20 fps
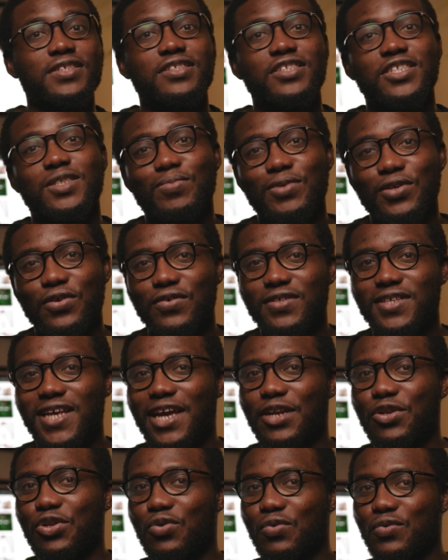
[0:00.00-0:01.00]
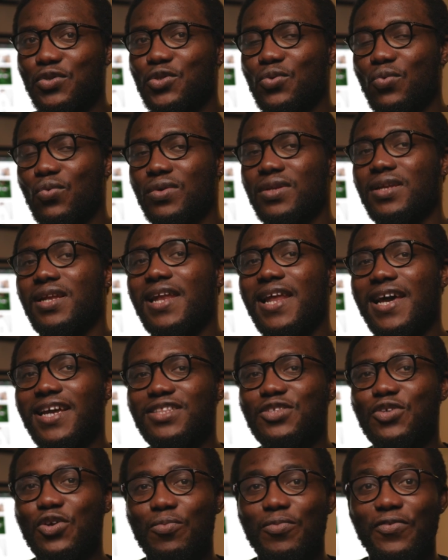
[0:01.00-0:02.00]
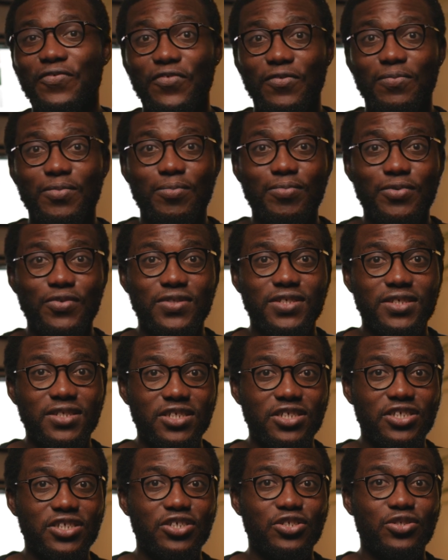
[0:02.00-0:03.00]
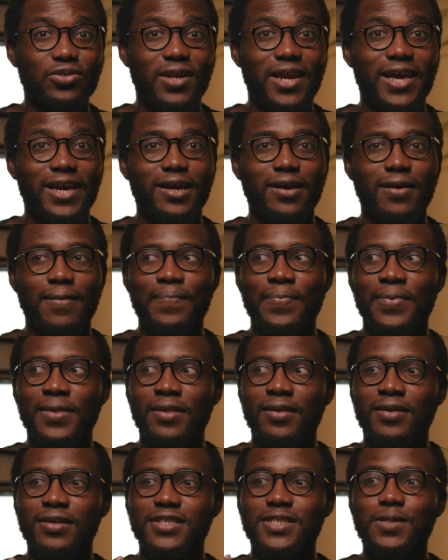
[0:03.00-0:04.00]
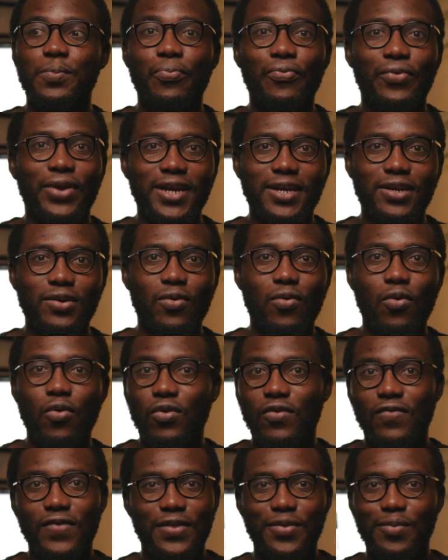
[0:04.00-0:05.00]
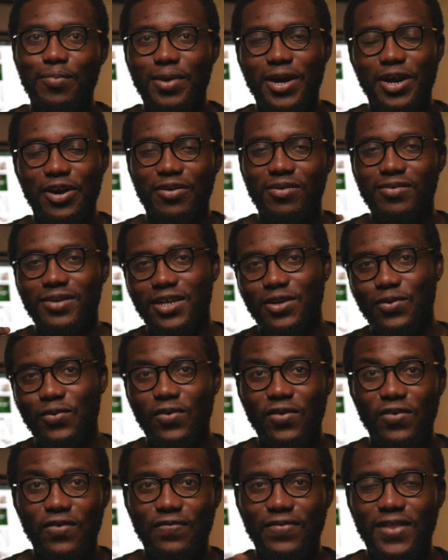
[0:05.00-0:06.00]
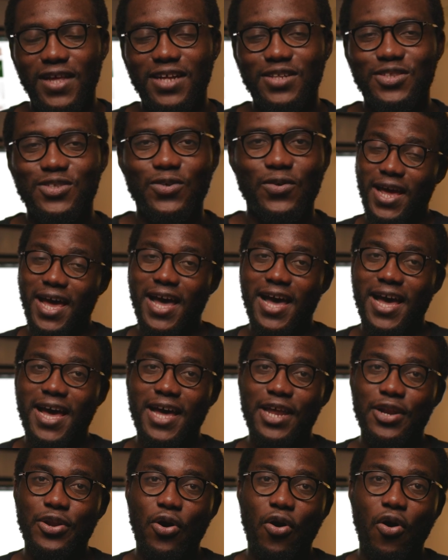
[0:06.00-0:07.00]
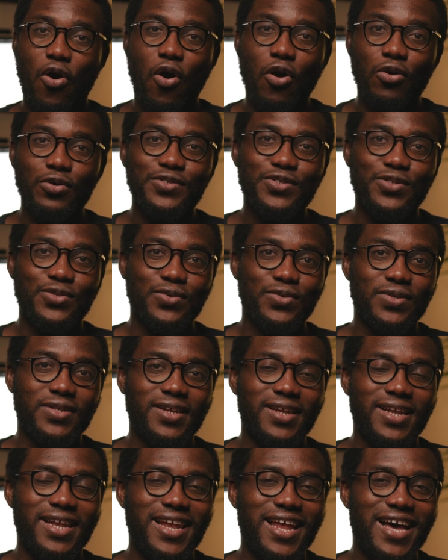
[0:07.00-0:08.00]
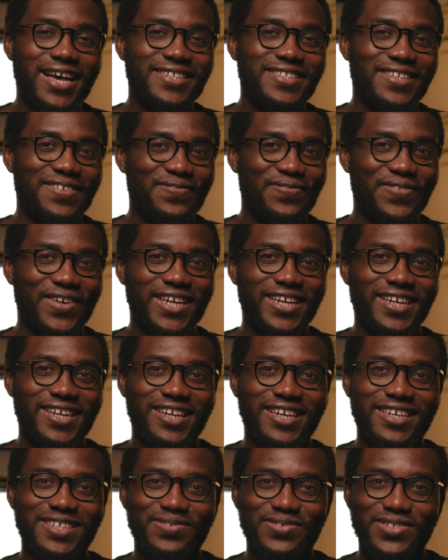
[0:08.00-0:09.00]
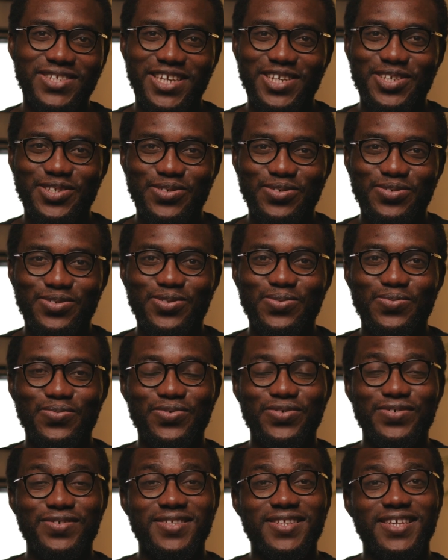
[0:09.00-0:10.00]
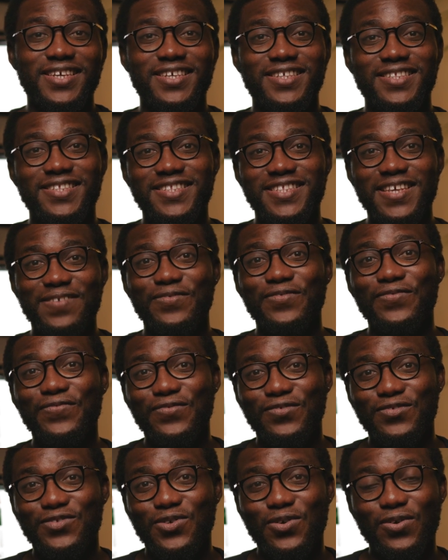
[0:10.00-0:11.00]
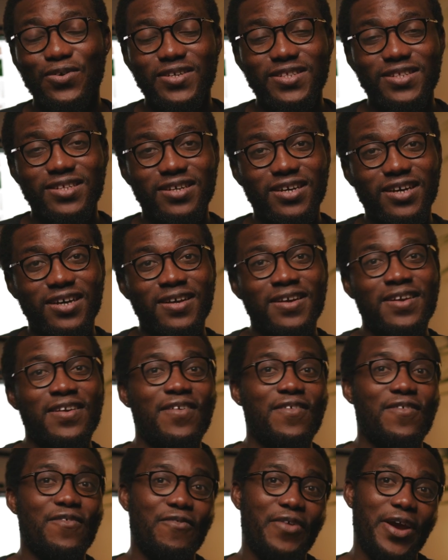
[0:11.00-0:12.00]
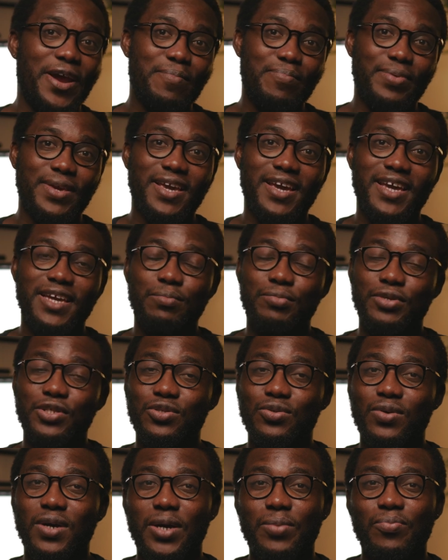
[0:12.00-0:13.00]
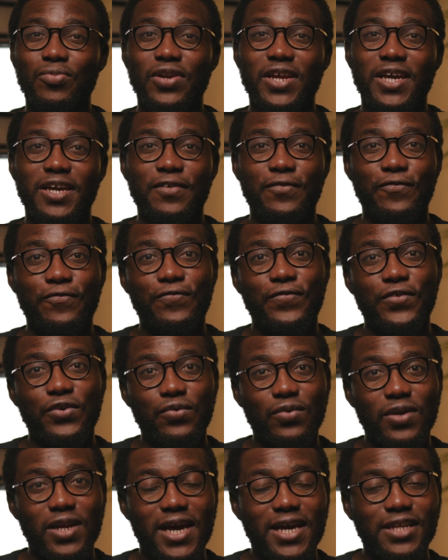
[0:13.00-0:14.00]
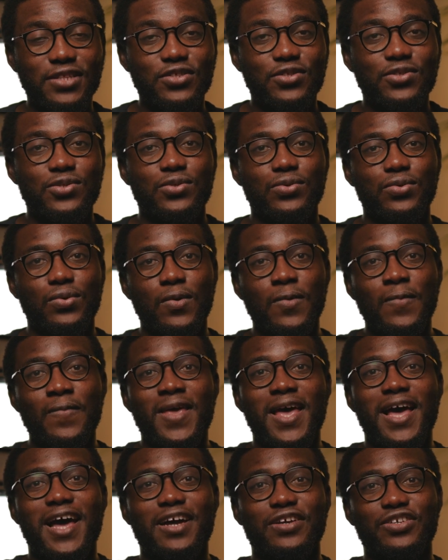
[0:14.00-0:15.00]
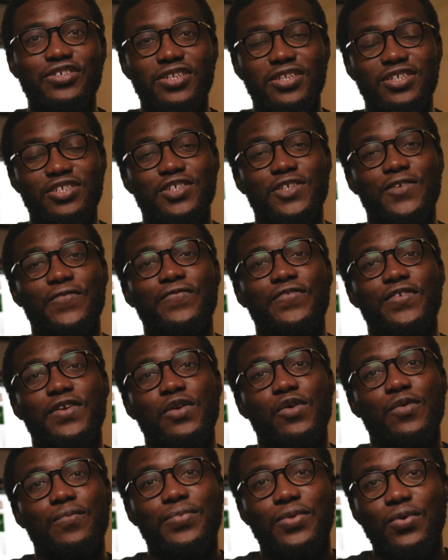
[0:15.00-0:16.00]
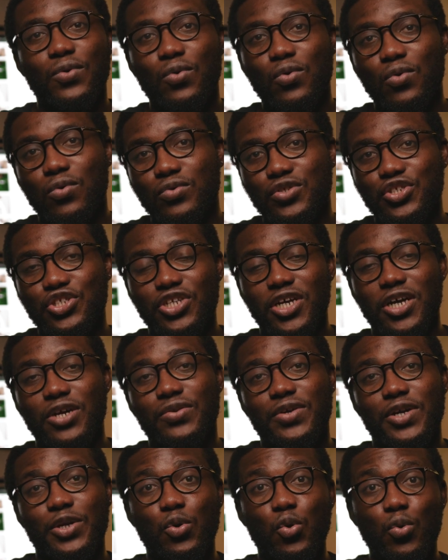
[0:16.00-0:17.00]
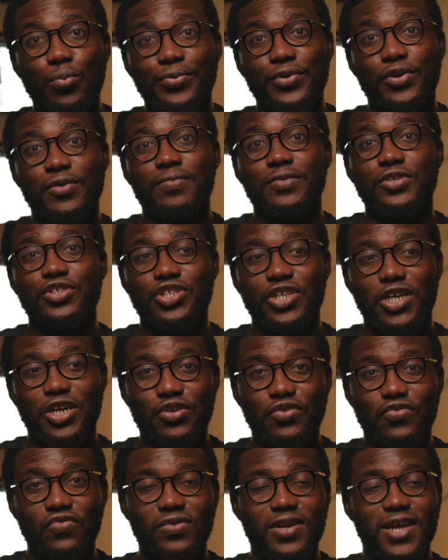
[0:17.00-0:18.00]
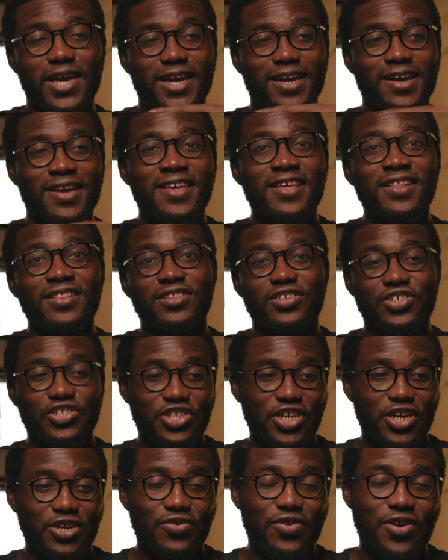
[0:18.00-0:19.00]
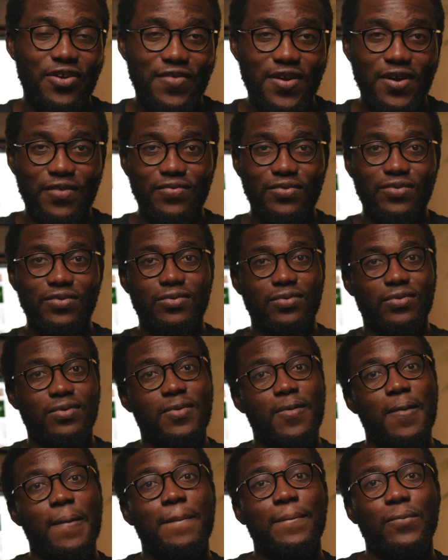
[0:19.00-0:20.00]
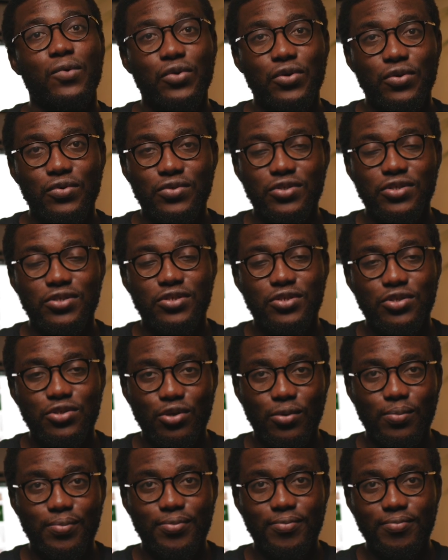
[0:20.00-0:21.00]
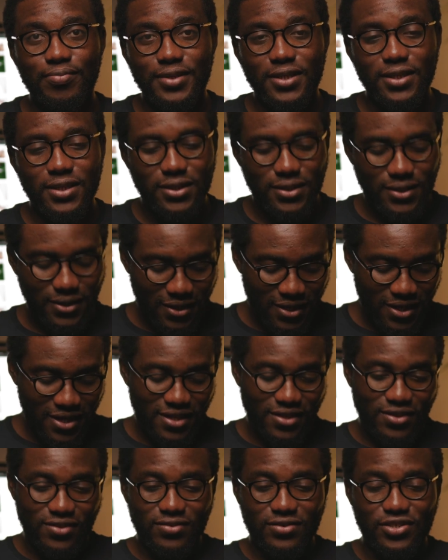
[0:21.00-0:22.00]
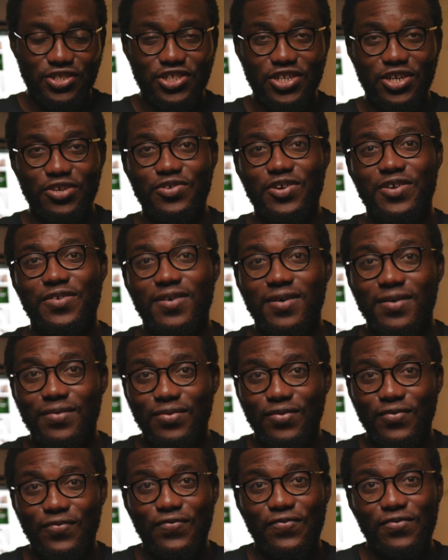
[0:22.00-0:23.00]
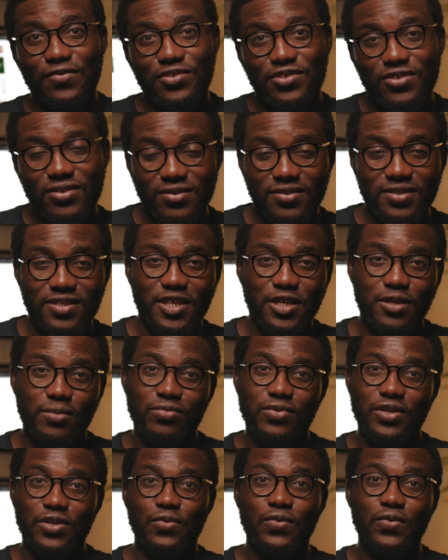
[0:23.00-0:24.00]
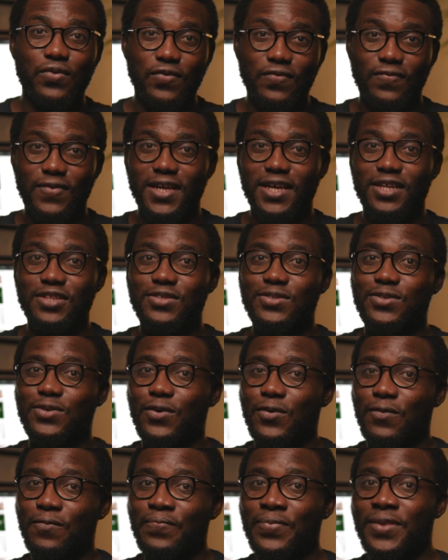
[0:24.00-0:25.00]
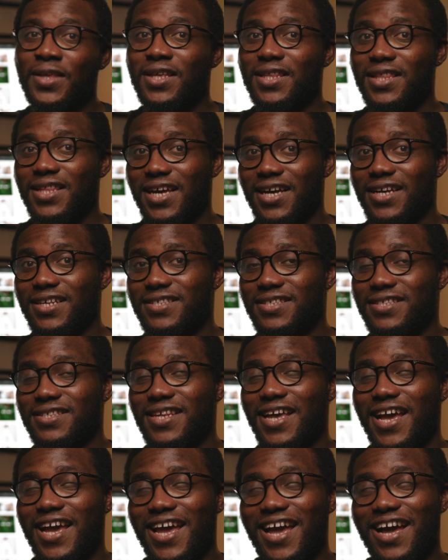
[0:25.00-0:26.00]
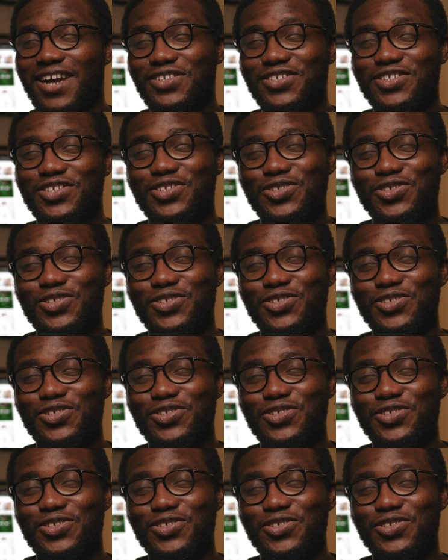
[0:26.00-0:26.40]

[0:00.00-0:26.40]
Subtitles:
dish because I don't want the lights coming from the beauty dish to like spread all over the background and all of that. So, and also the last and final light which I used was a 7-foot octa right behind me to act more like a fill light to actually just fill up the whole shadow and open up the shadow, like the shadow around the model stop beads, the shadow around the fruits on the table and all of that. So I actually